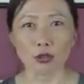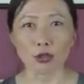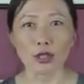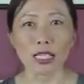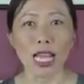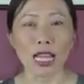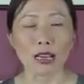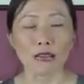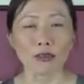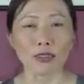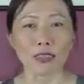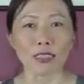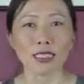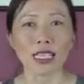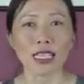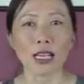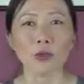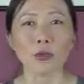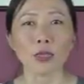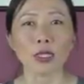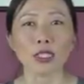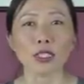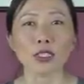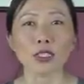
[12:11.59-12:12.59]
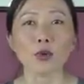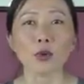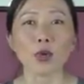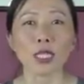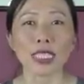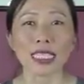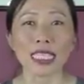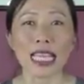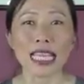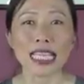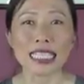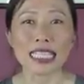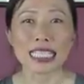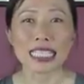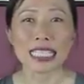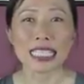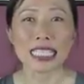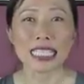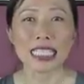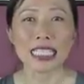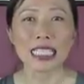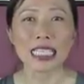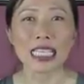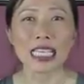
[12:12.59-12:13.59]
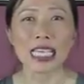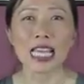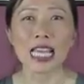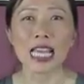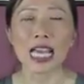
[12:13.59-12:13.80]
Now we're in 2018,